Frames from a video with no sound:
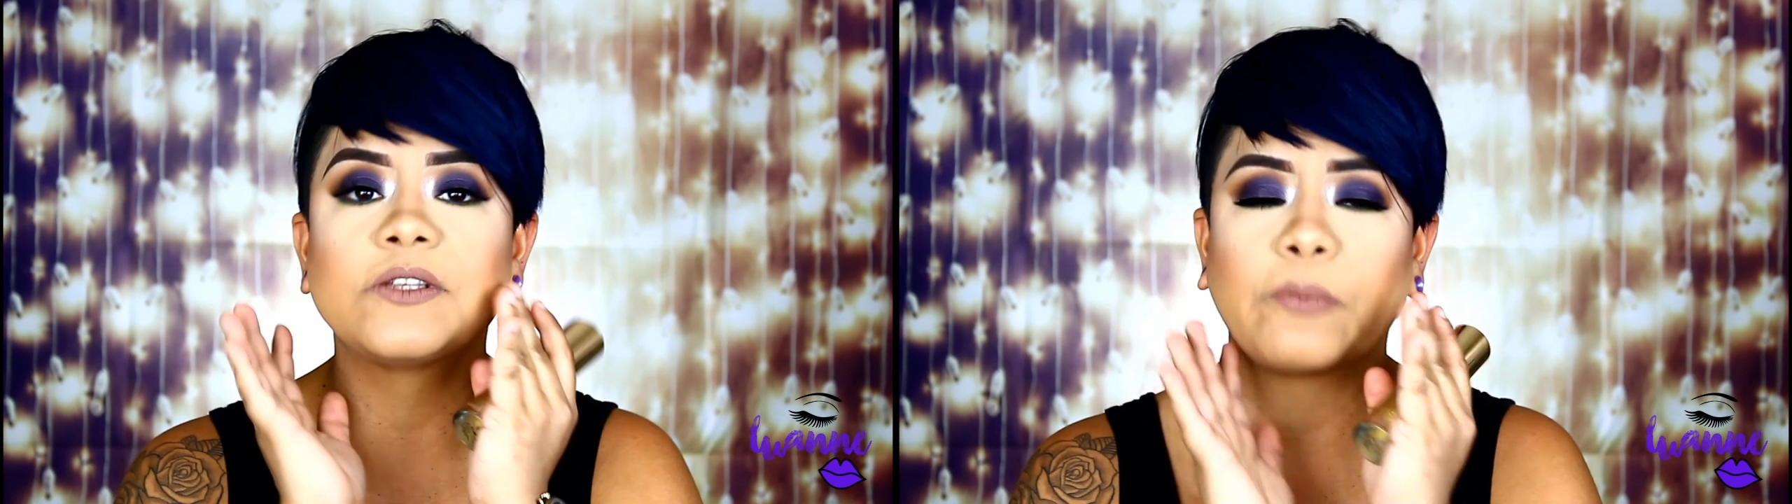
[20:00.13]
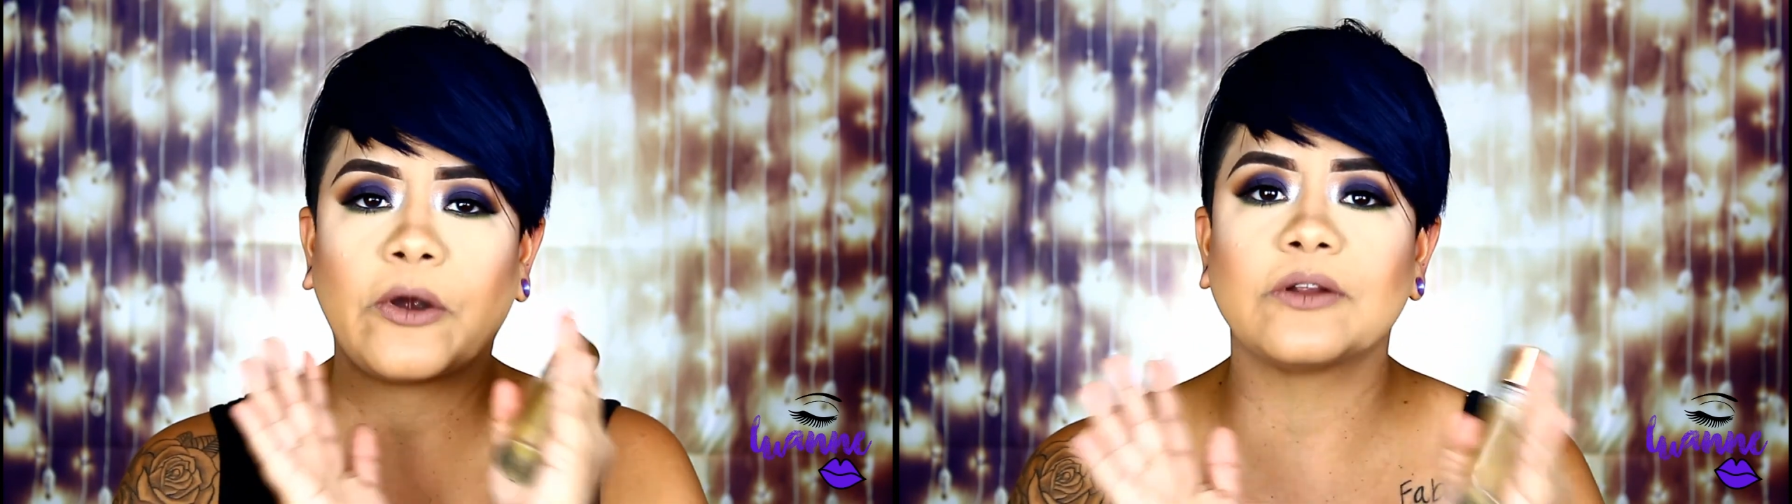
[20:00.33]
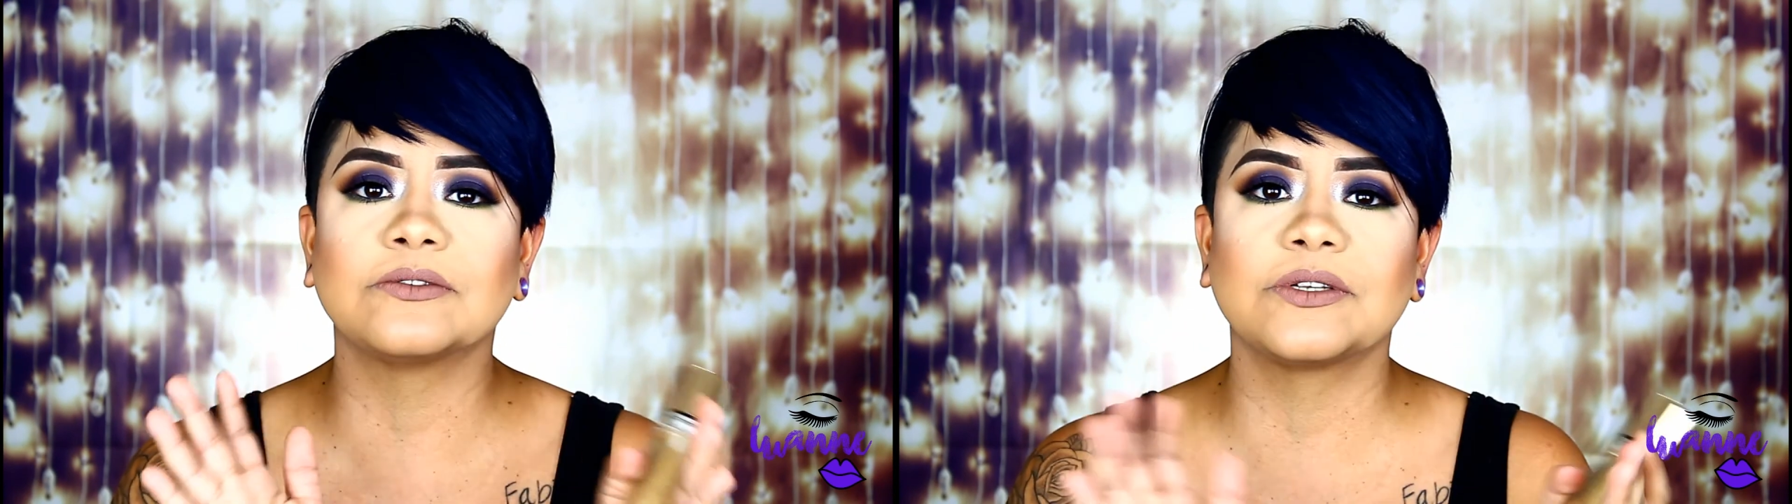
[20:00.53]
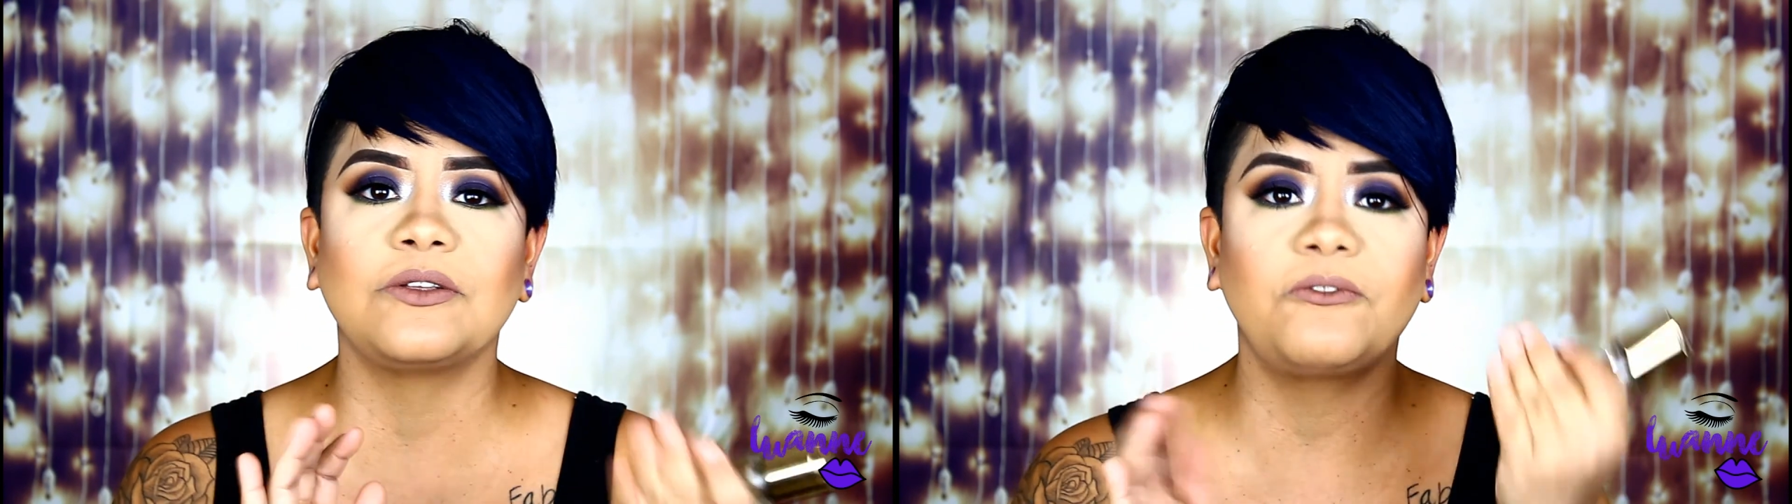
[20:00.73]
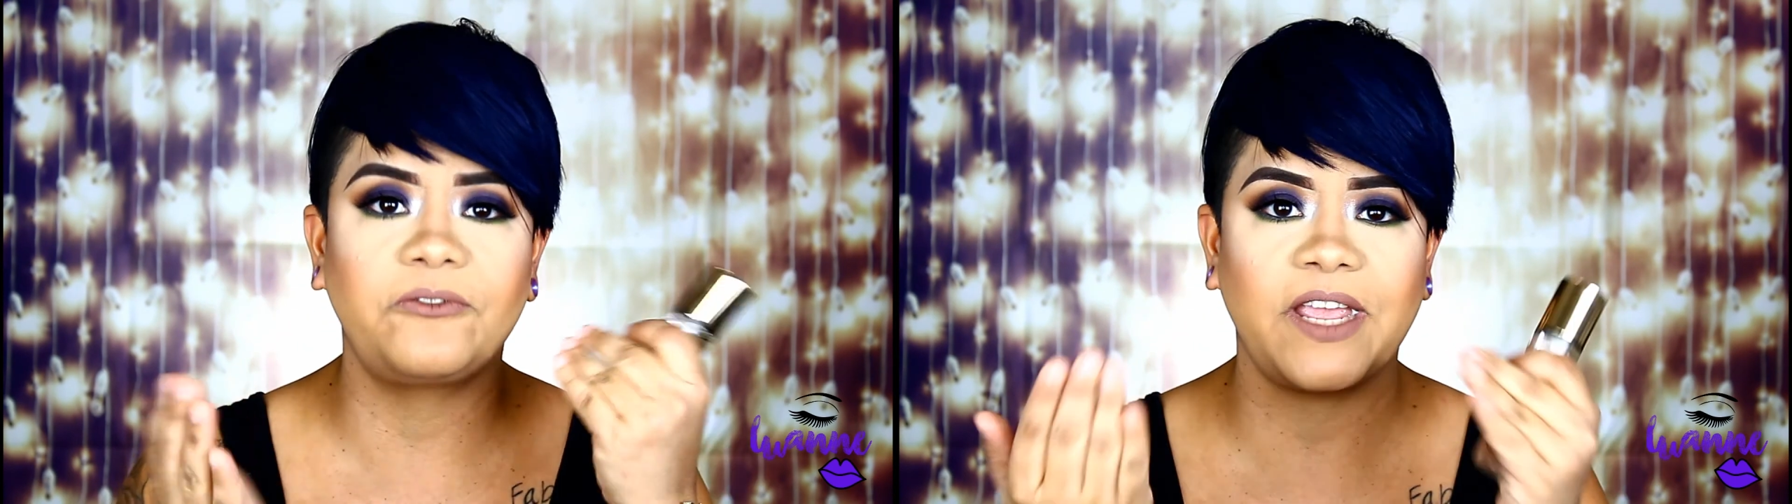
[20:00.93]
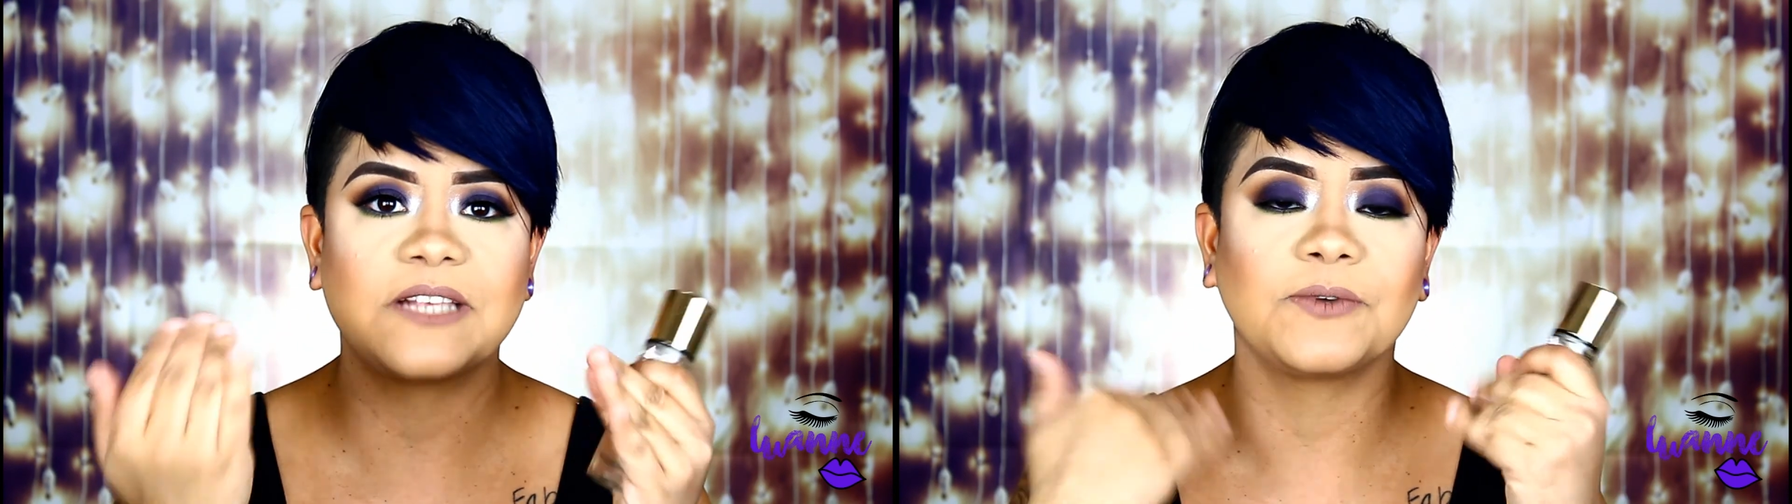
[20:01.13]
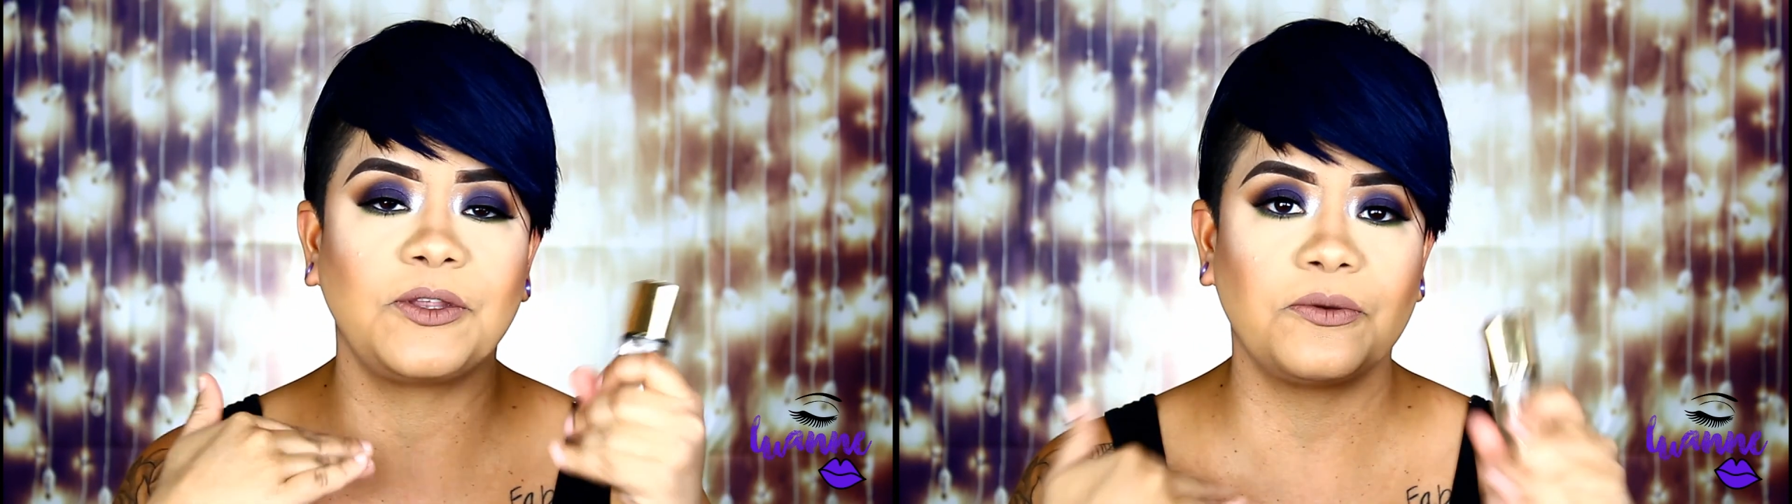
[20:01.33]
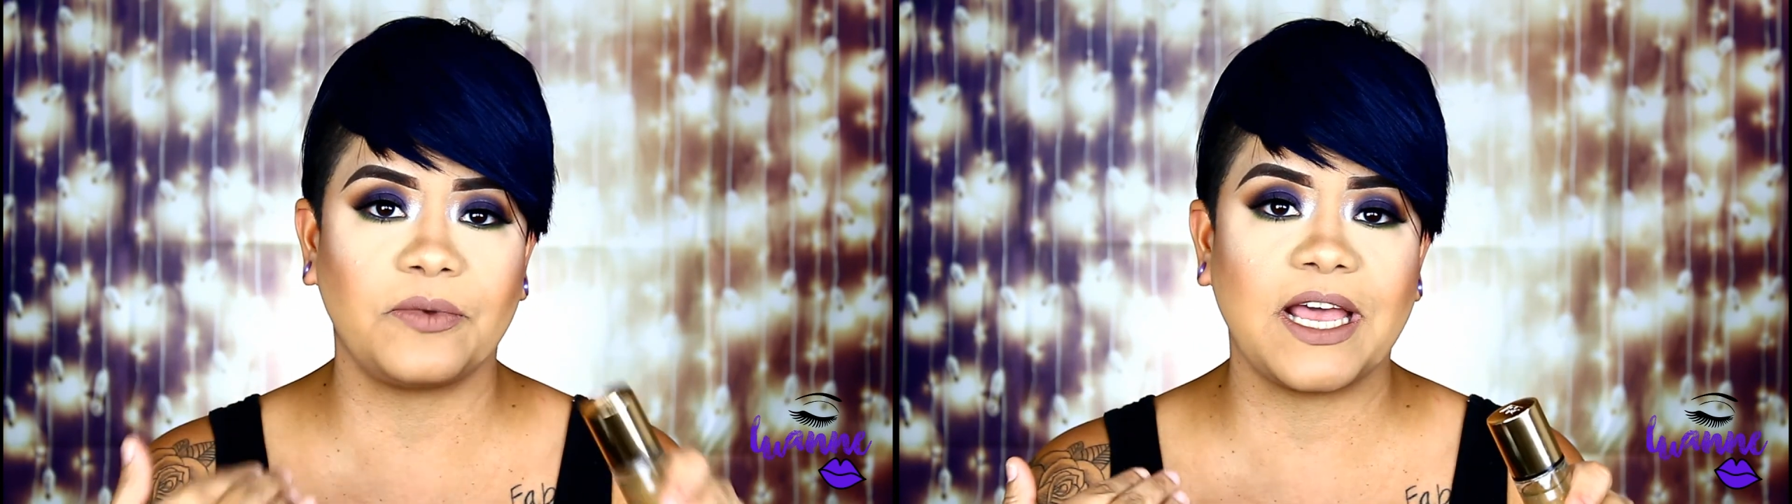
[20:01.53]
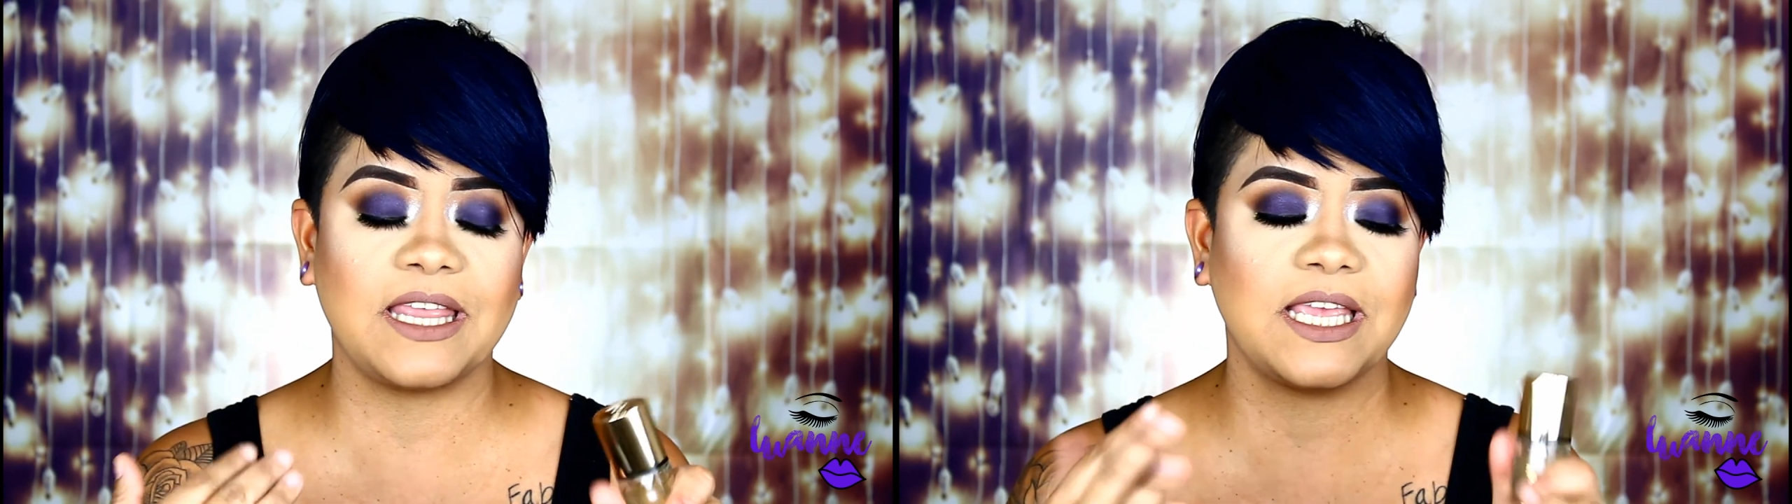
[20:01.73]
sparkles on your face when you apply